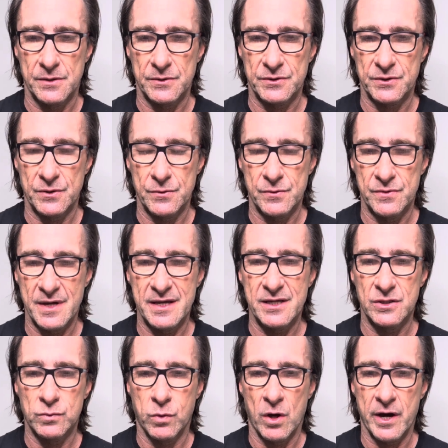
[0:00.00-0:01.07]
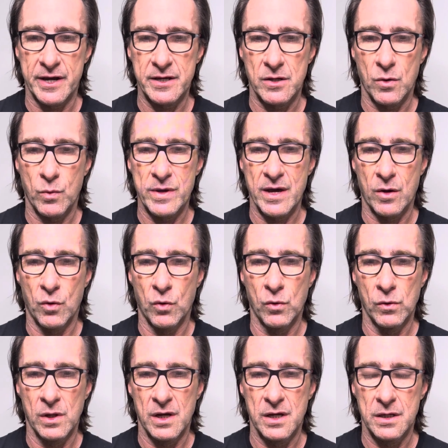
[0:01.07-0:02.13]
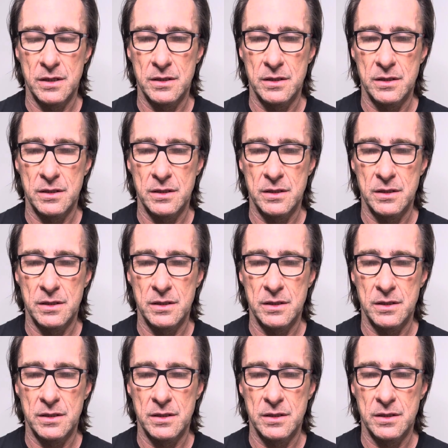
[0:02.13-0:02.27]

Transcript: So that is why we are all